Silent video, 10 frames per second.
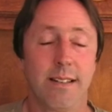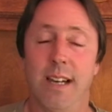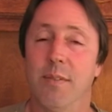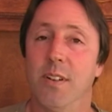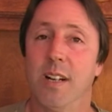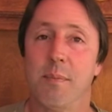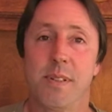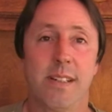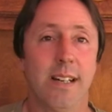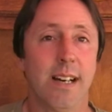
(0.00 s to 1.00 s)
cover up
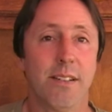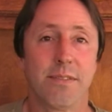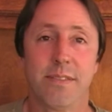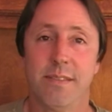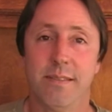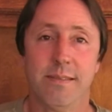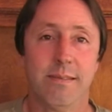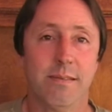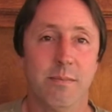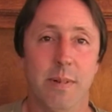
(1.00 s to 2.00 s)
stuff,
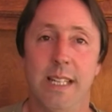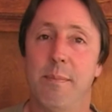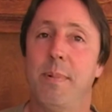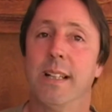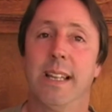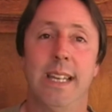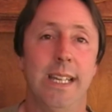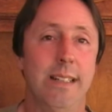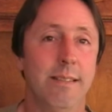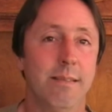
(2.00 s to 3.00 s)

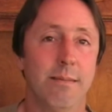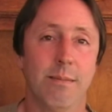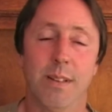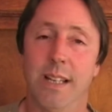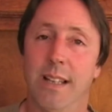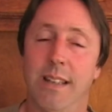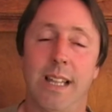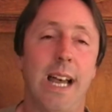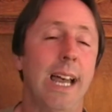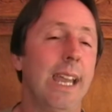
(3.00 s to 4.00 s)
manipulate,
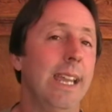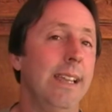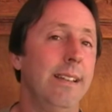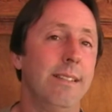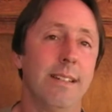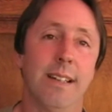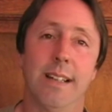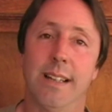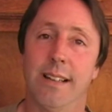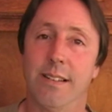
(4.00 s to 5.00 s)
lie.
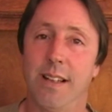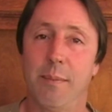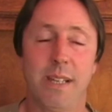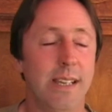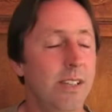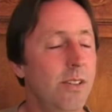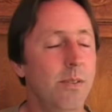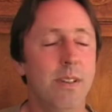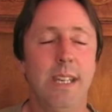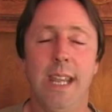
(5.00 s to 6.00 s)

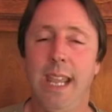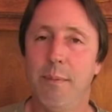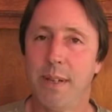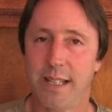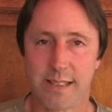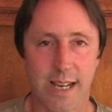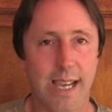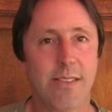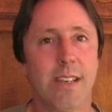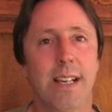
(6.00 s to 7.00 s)
You name it.
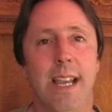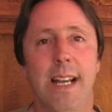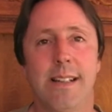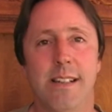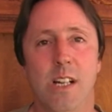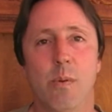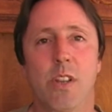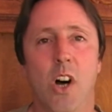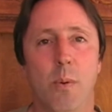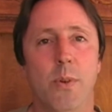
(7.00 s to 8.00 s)
I think I had to deal
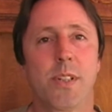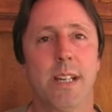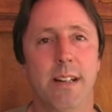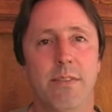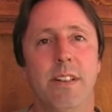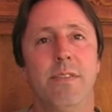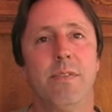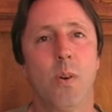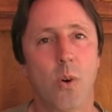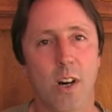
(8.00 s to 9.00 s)
with almost every
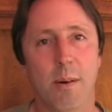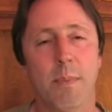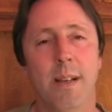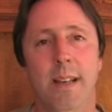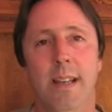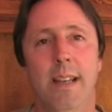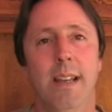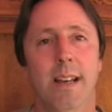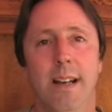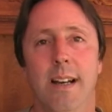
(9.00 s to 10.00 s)
form
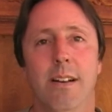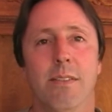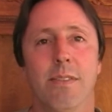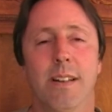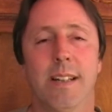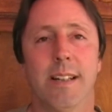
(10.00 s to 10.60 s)
of